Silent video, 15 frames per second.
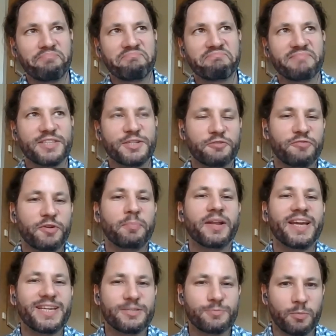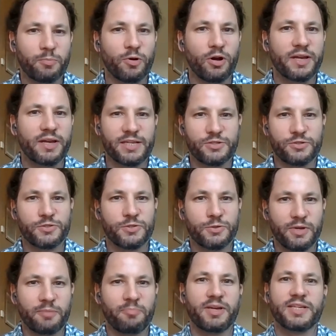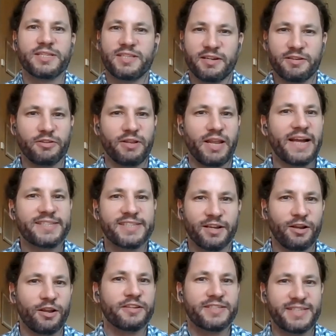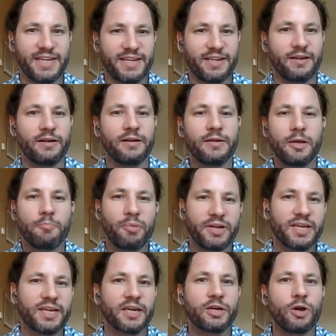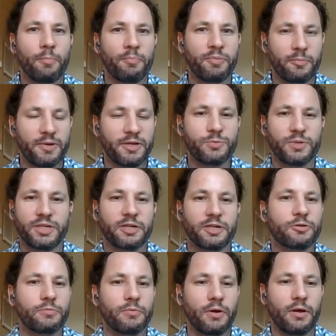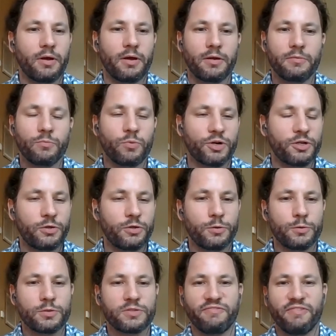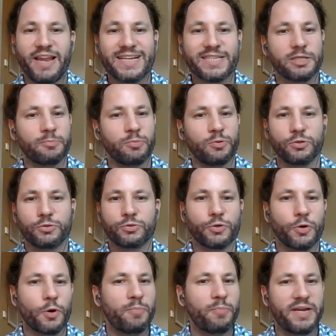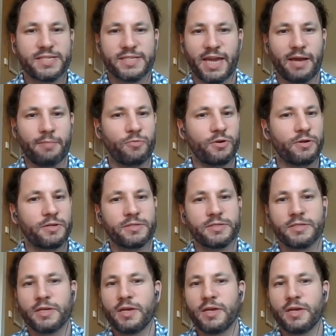sort of replace what broadcasters are doing because they're collecting a lot of data, but it can complement when they want to use flexible drone-based cameras,